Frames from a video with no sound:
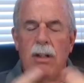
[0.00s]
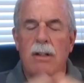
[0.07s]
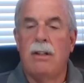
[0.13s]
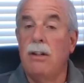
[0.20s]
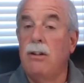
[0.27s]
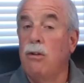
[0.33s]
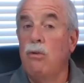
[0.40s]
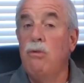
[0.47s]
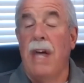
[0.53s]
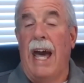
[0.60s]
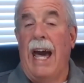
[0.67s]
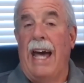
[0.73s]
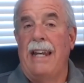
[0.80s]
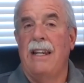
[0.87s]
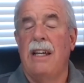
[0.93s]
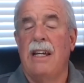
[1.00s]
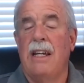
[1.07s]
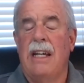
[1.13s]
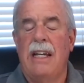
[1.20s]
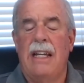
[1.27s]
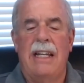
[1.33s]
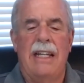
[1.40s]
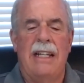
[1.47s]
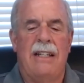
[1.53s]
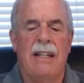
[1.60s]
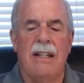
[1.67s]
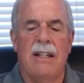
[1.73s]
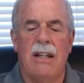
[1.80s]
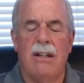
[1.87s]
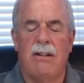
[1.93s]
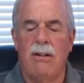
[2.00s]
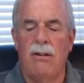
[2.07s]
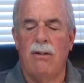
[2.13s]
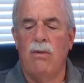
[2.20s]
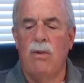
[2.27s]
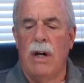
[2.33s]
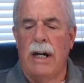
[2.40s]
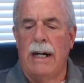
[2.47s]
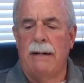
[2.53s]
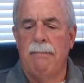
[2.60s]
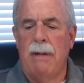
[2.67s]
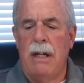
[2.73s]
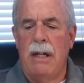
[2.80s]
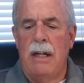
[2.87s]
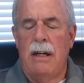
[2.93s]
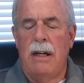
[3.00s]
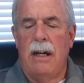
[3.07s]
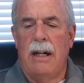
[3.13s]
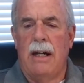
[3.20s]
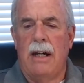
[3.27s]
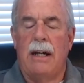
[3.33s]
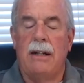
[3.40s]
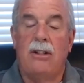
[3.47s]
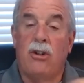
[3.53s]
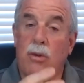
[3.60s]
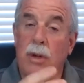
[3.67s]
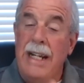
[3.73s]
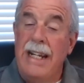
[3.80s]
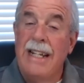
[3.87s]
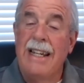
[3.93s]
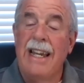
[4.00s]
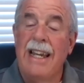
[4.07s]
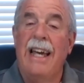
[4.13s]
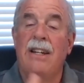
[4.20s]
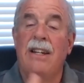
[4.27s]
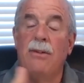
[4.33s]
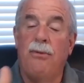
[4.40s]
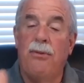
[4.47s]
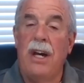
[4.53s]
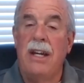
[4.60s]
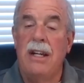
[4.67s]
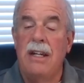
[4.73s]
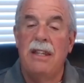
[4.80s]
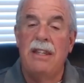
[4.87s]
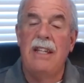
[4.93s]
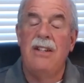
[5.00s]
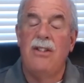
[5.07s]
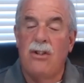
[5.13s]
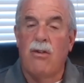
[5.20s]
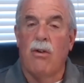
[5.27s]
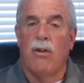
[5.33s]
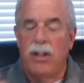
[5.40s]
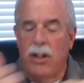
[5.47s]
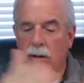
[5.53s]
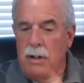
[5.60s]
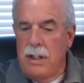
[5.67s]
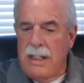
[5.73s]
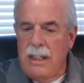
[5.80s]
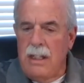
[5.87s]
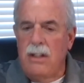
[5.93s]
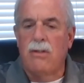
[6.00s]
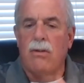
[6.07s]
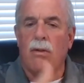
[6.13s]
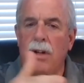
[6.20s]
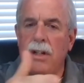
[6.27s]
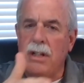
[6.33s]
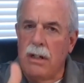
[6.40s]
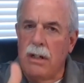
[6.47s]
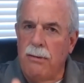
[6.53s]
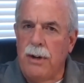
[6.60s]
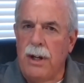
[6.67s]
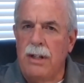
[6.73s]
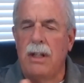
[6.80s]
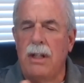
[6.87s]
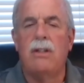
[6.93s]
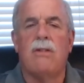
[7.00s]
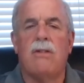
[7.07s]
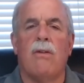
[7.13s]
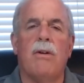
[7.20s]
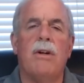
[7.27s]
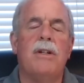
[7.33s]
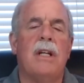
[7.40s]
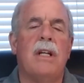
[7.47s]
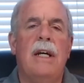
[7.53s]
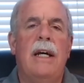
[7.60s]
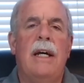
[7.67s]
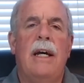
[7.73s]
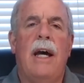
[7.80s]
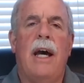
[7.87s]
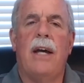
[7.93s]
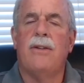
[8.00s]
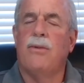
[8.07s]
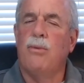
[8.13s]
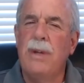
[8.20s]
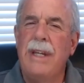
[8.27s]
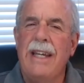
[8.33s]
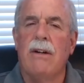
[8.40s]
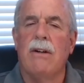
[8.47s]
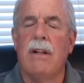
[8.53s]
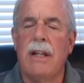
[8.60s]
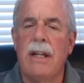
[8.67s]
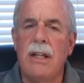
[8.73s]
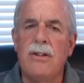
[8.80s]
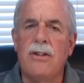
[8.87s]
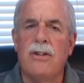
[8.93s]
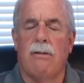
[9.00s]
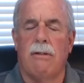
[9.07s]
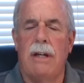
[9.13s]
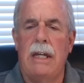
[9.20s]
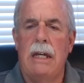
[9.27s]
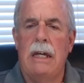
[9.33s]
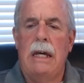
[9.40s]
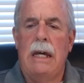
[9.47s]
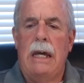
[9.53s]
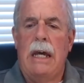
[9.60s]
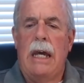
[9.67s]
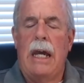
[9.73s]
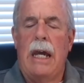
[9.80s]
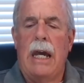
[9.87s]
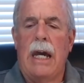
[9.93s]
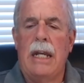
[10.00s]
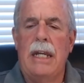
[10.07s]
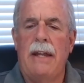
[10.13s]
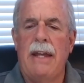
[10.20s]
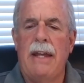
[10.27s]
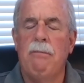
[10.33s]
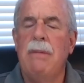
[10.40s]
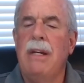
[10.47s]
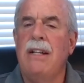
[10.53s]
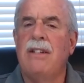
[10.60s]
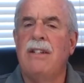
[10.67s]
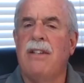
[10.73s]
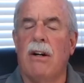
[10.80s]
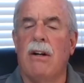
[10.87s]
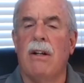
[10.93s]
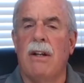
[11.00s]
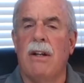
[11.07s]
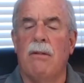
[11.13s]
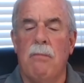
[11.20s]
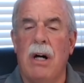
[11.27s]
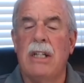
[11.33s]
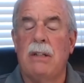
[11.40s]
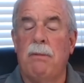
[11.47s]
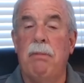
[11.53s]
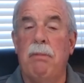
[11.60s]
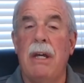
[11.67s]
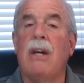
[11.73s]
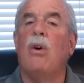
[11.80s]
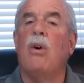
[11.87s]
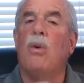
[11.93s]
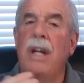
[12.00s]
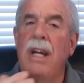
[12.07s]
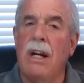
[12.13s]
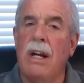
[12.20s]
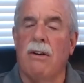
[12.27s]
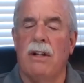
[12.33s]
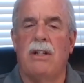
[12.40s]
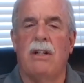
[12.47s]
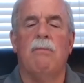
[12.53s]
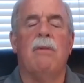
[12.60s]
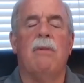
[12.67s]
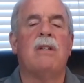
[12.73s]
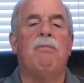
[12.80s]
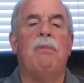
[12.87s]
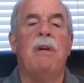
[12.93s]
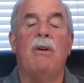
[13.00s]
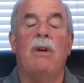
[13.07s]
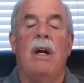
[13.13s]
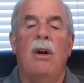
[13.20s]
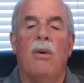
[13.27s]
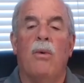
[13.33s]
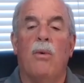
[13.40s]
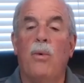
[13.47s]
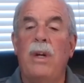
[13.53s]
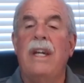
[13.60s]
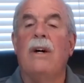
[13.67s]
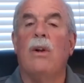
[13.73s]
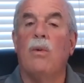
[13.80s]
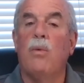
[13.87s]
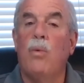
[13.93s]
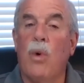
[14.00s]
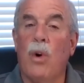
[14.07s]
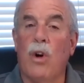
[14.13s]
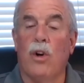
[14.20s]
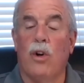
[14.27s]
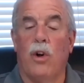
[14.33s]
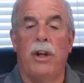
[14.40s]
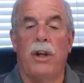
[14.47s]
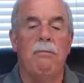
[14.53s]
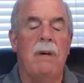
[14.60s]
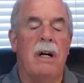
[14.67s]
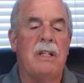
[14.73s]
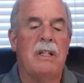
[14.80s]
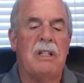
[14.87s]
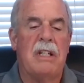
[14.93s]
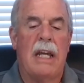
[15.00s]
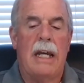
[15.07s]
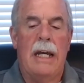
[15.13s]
do that, to treat it and defend these stories, treat these stories and defend these stories as real history. And that means that there must be coherence. It must be real world. It must